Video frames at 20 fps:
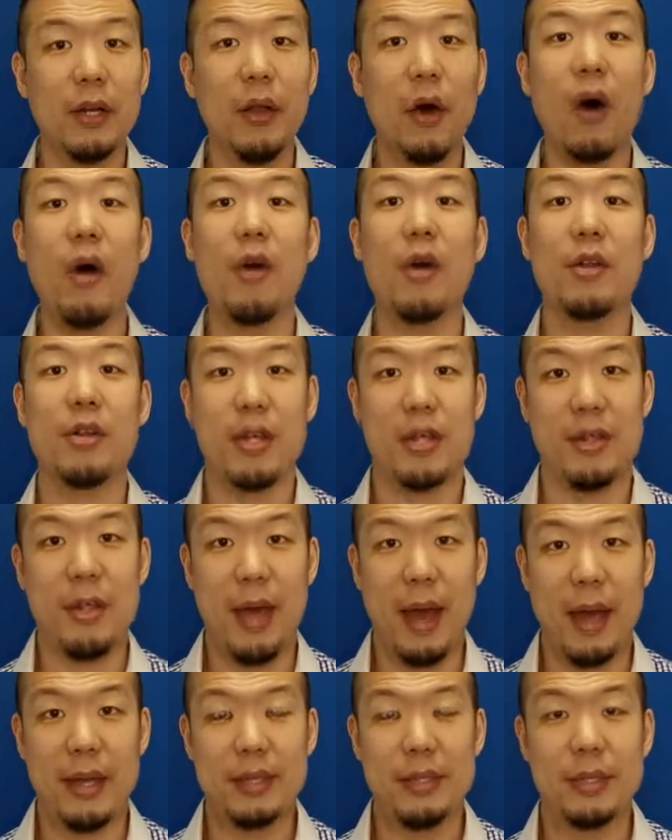longer than
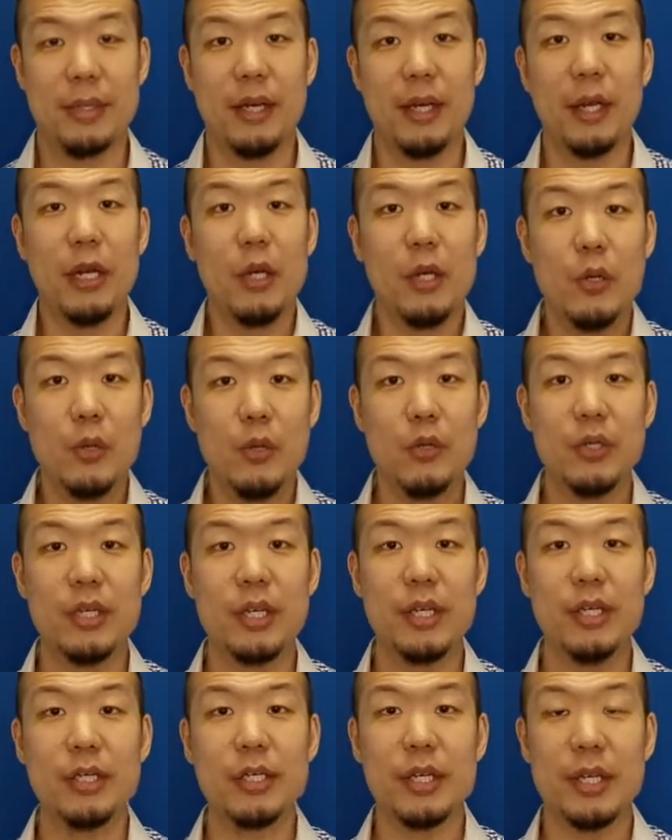that
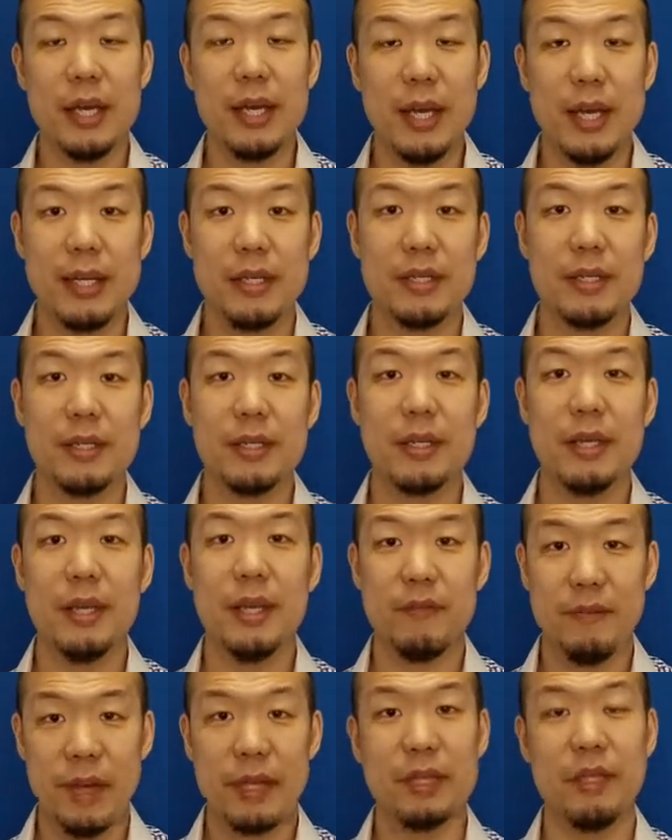loses its
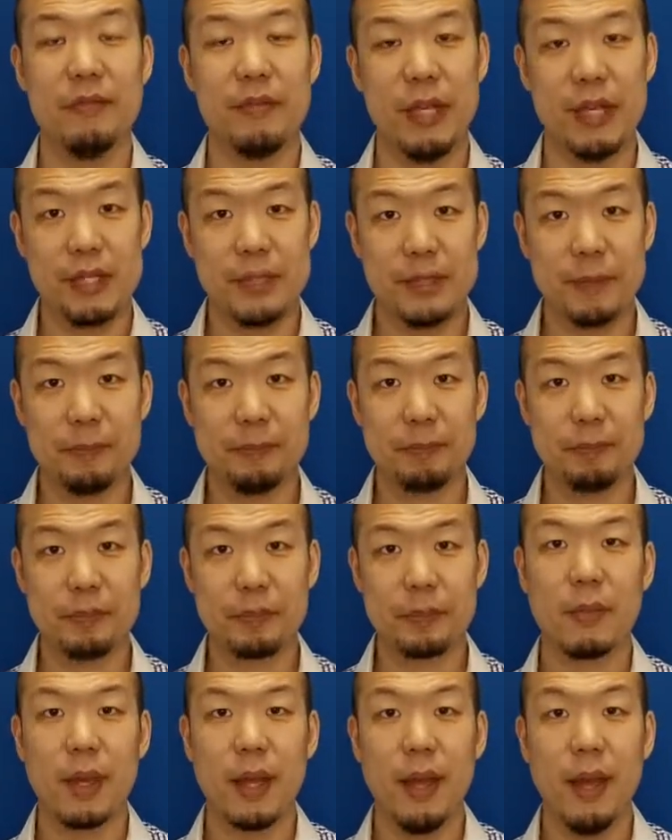effectiveness.
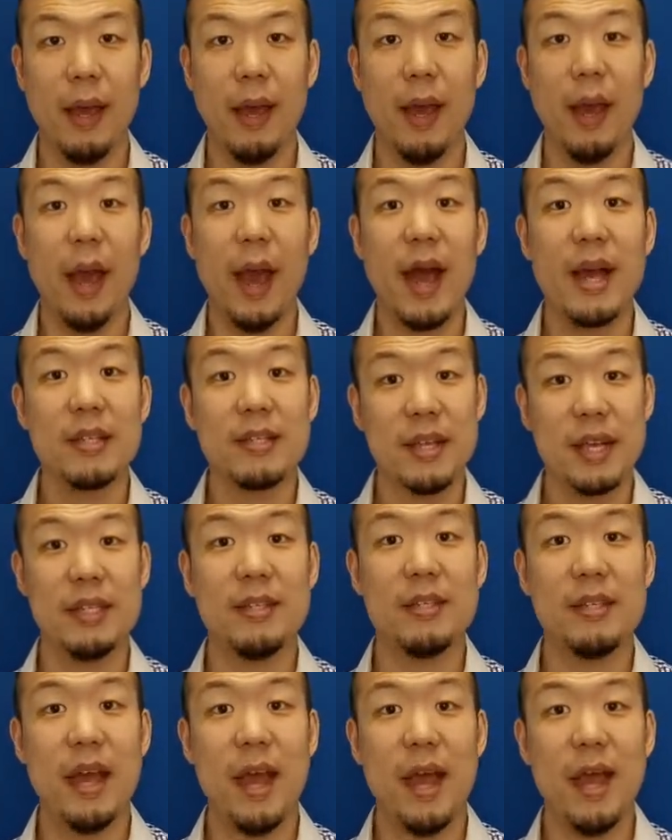As they
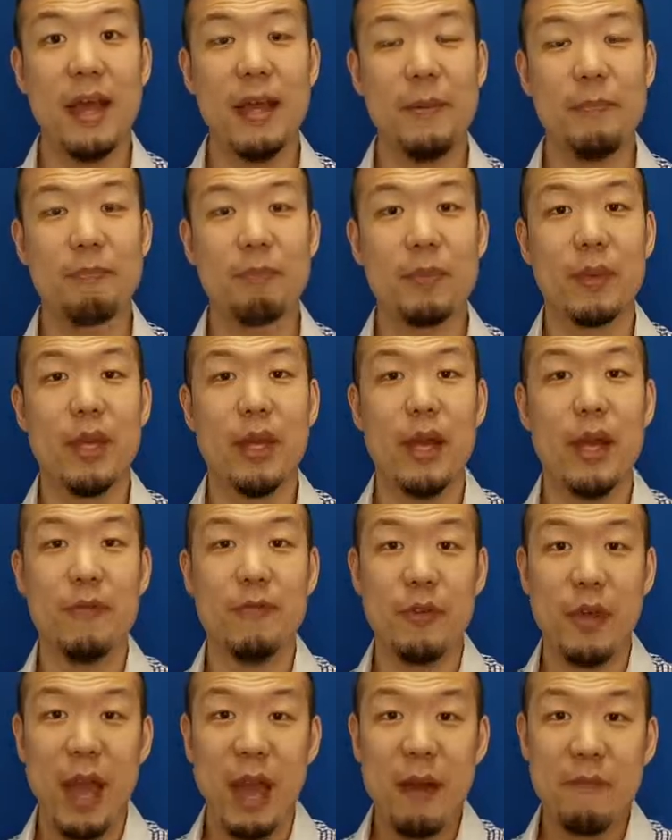say,
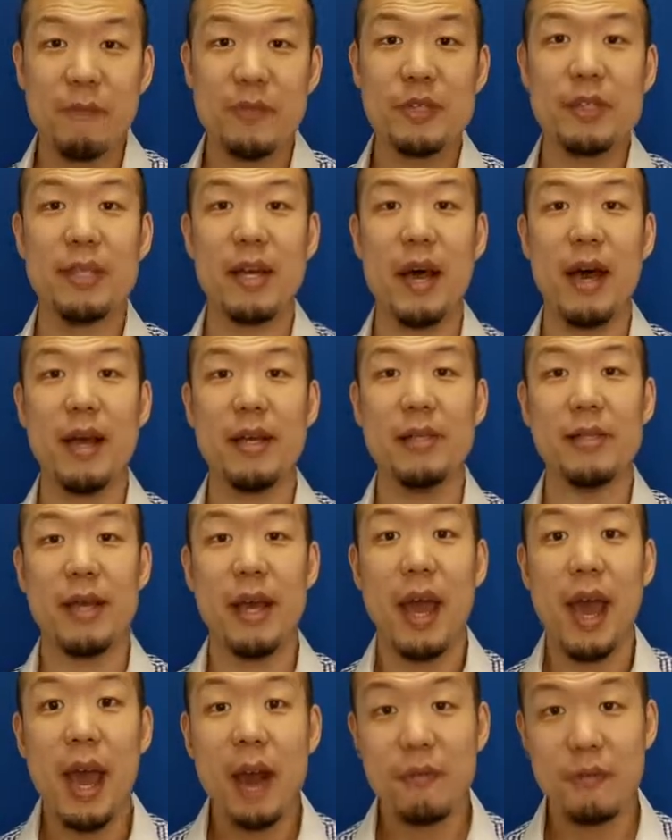if you emphasize
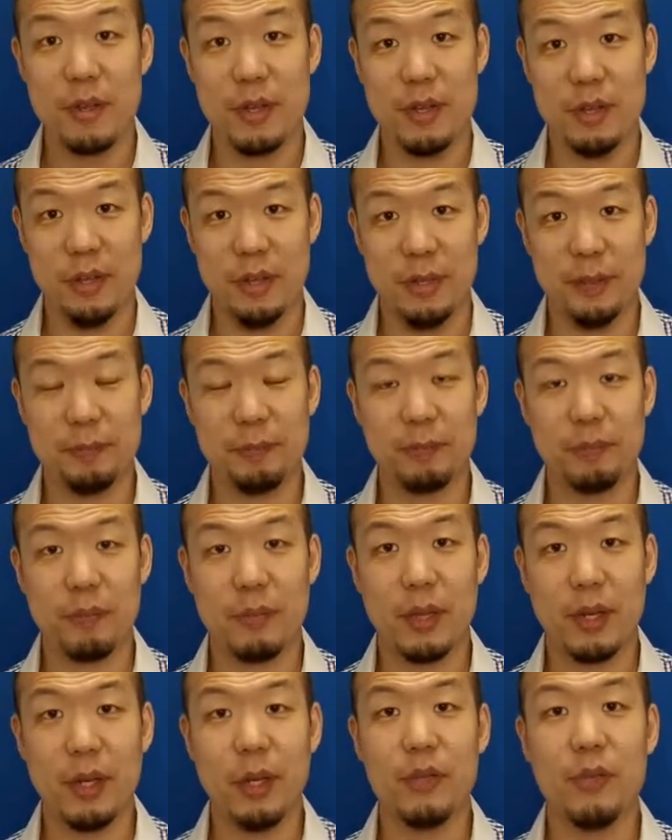everything,
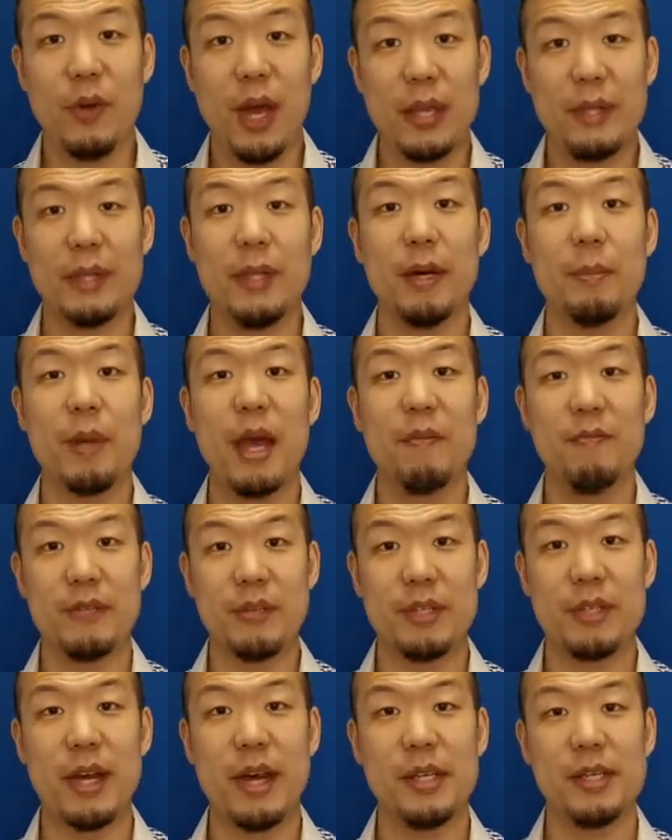you end up
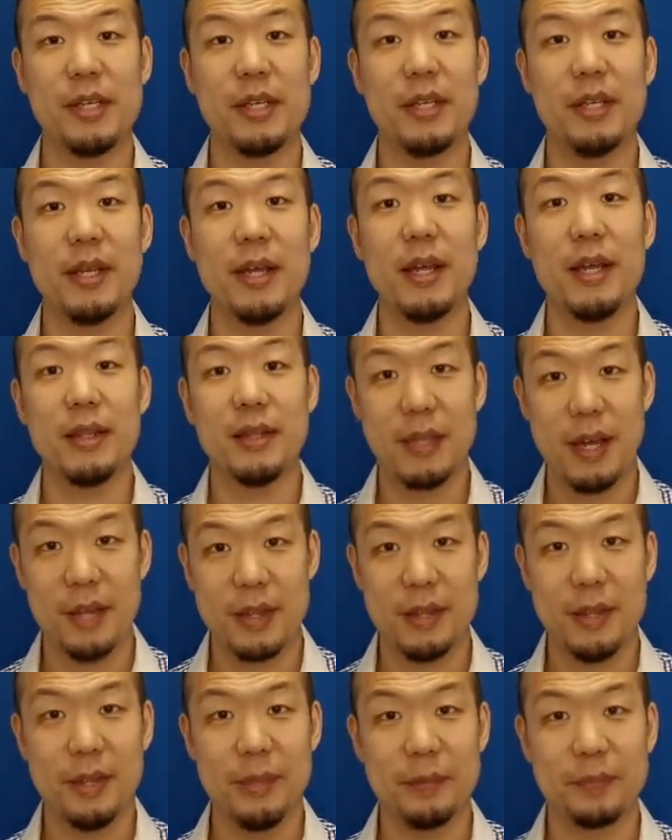emphasizing
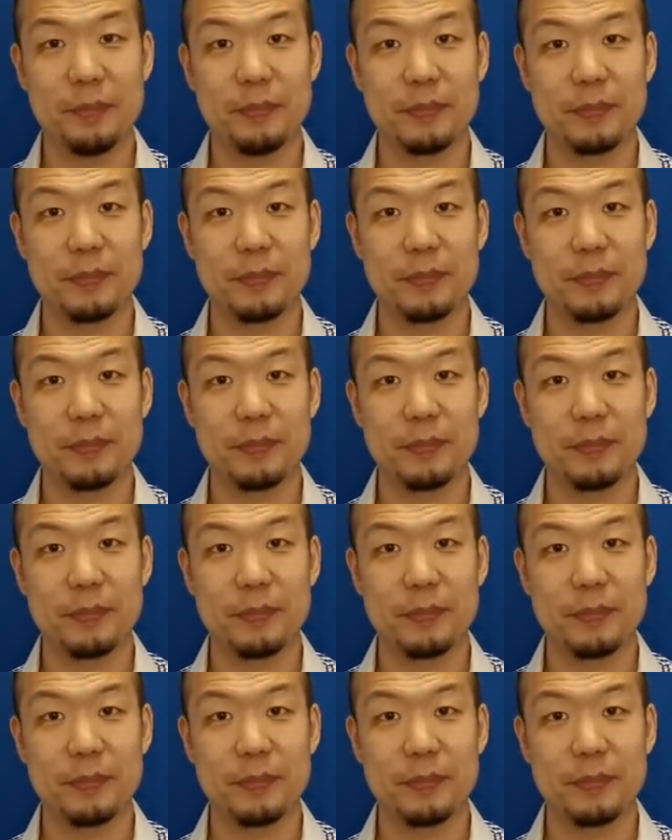nothing.